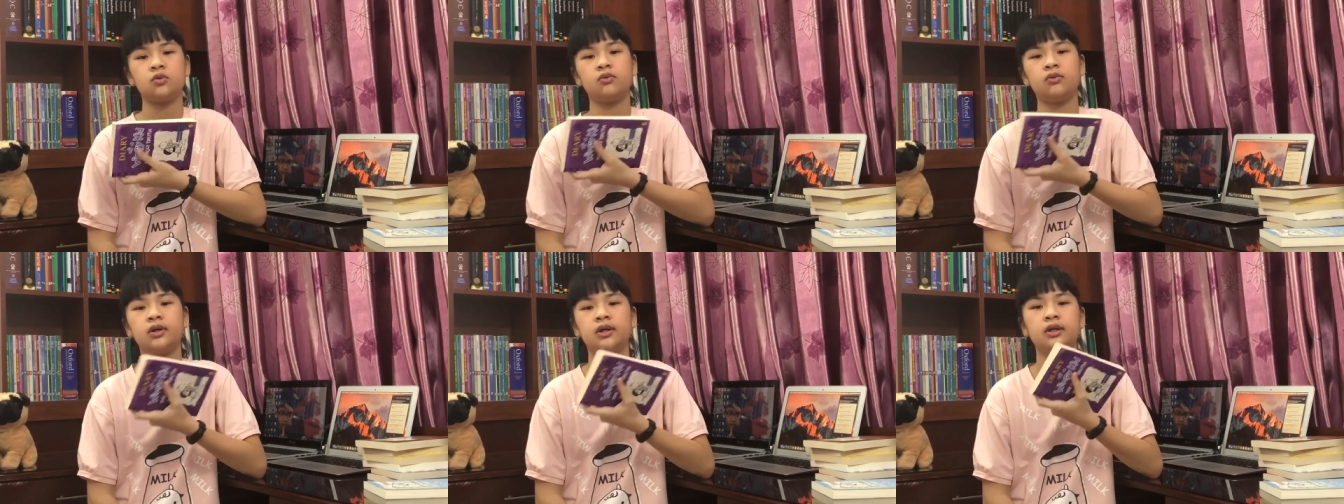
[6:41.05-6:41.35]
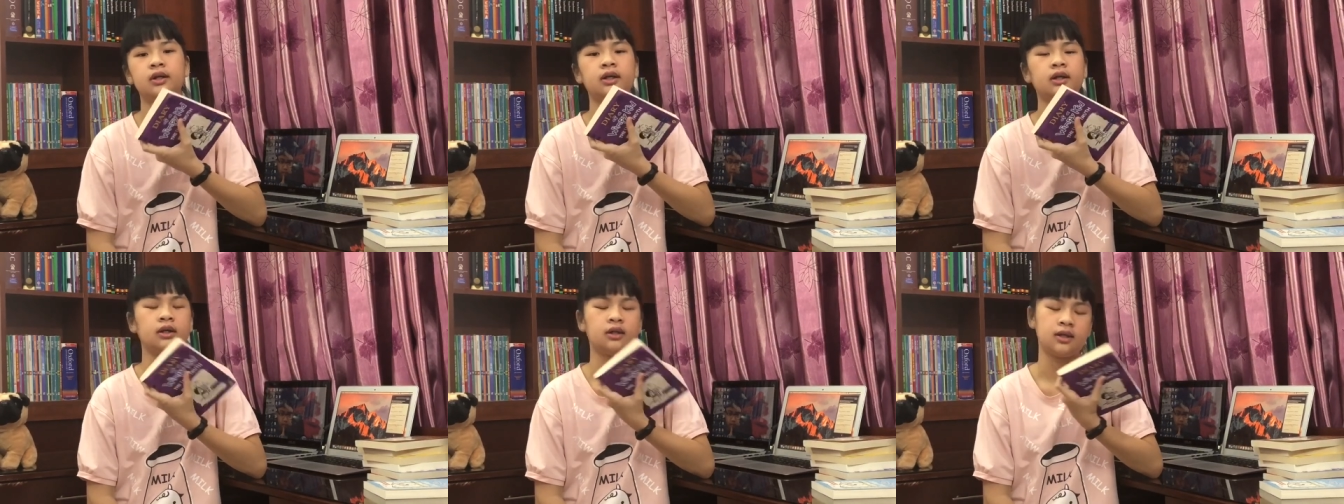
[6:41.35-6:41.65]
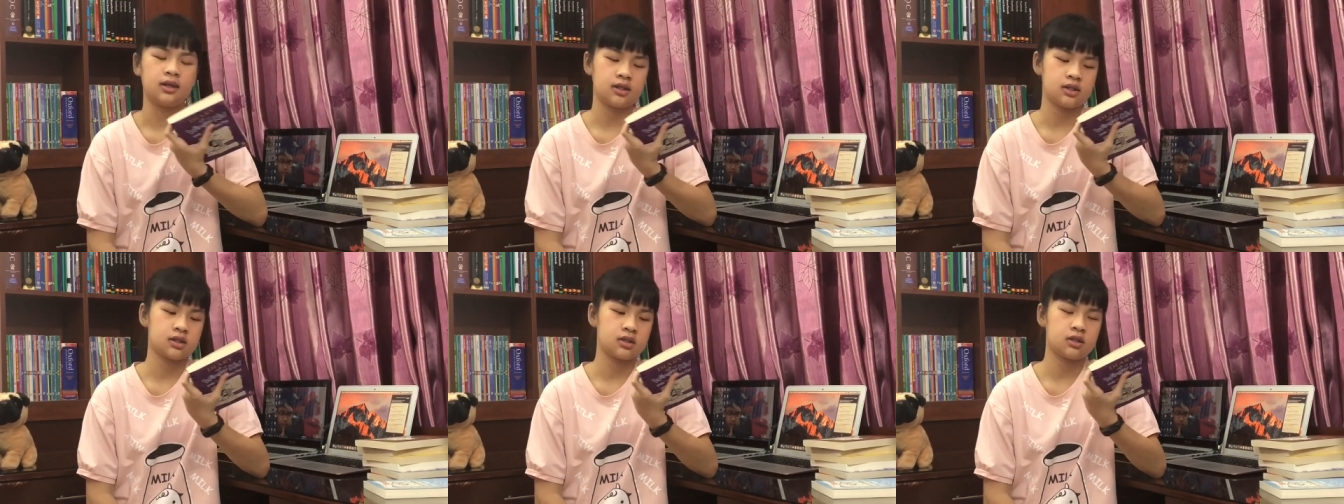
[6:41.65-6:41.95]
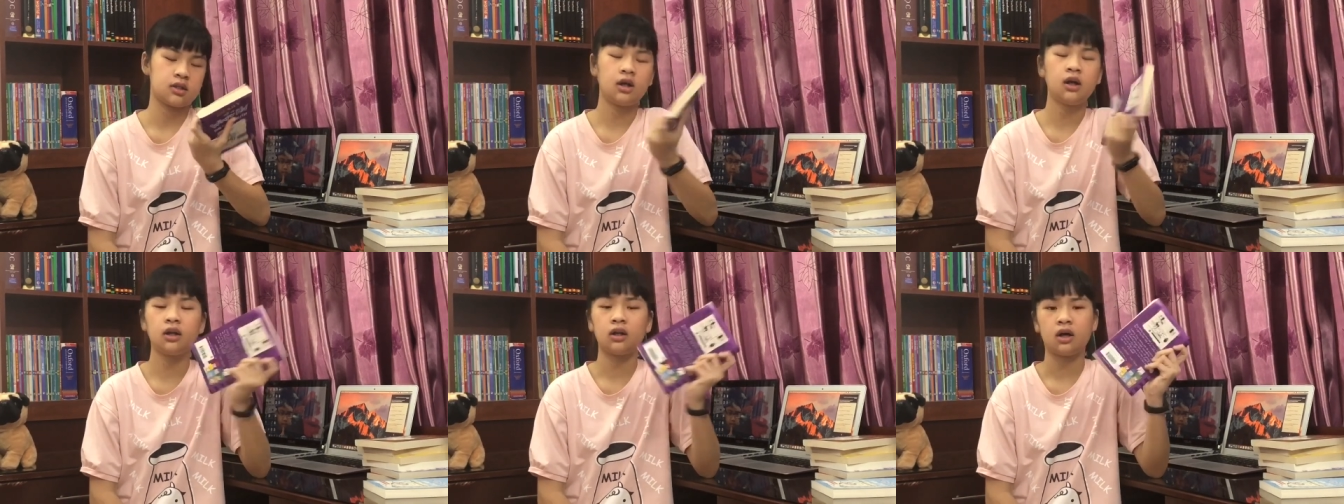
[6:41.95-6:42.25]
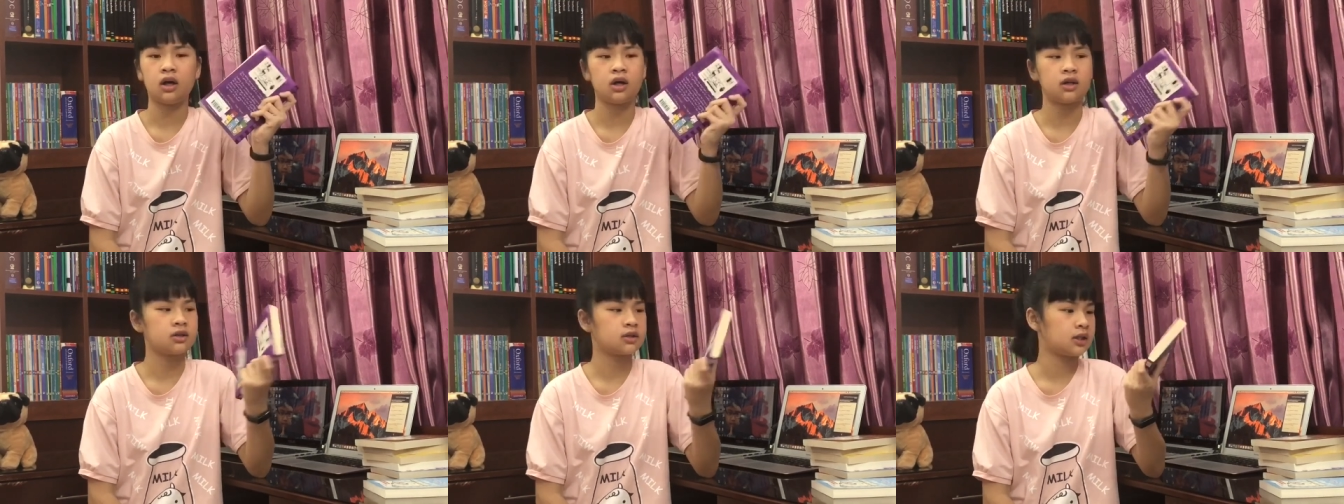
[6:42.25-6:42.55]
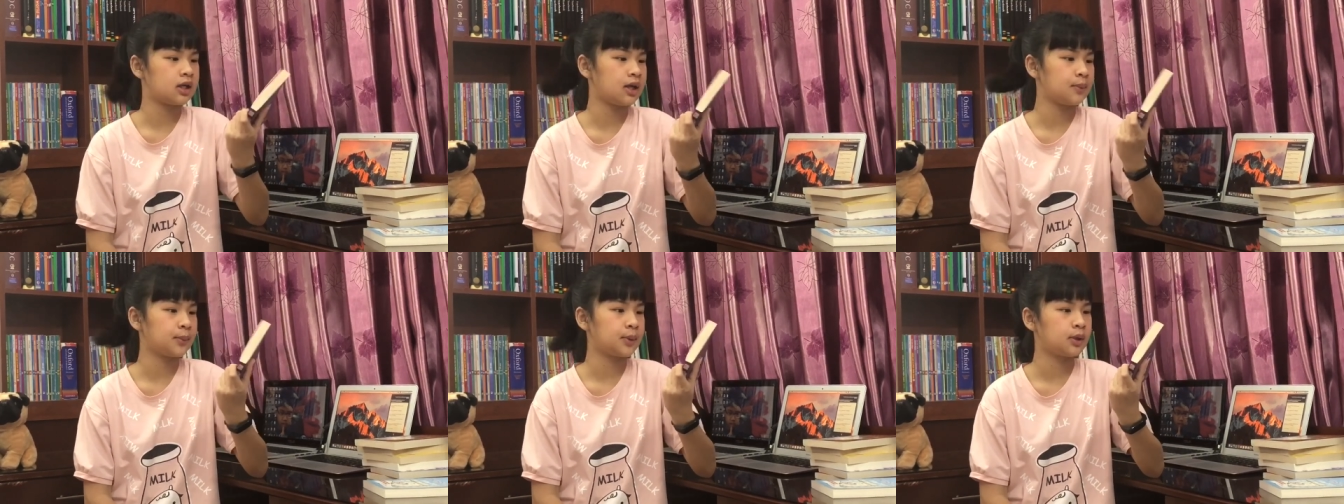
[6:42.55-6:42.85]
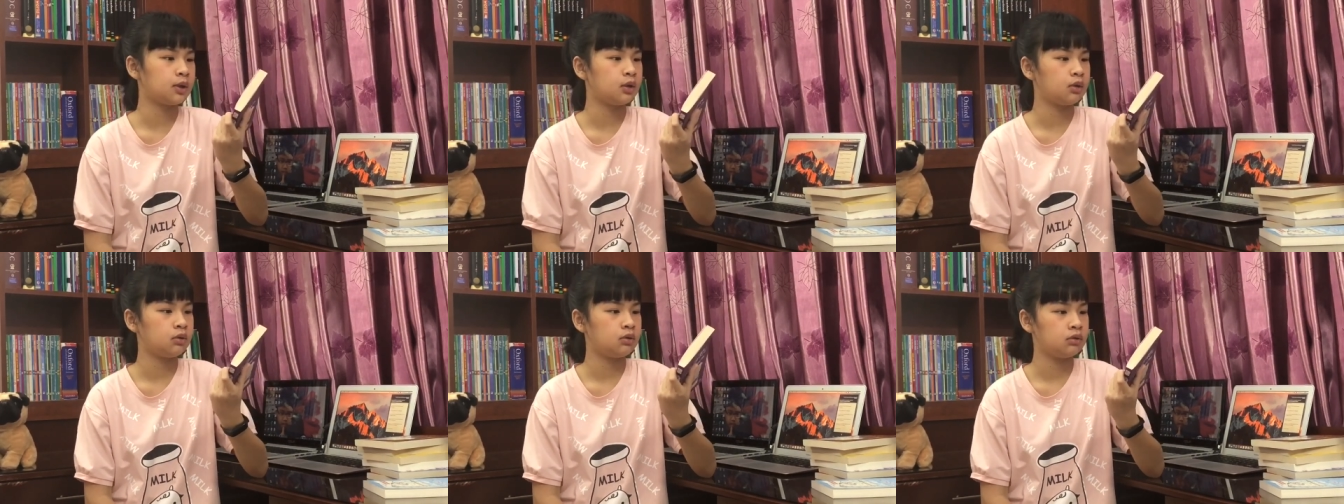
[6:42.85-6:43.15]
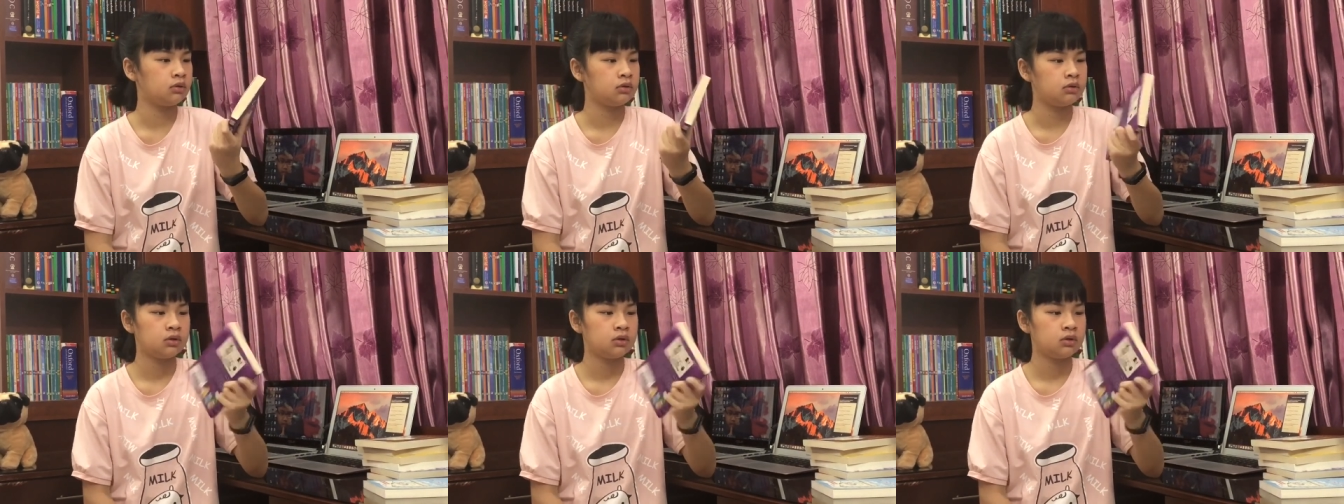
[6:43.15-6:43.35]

reading this a long time ago.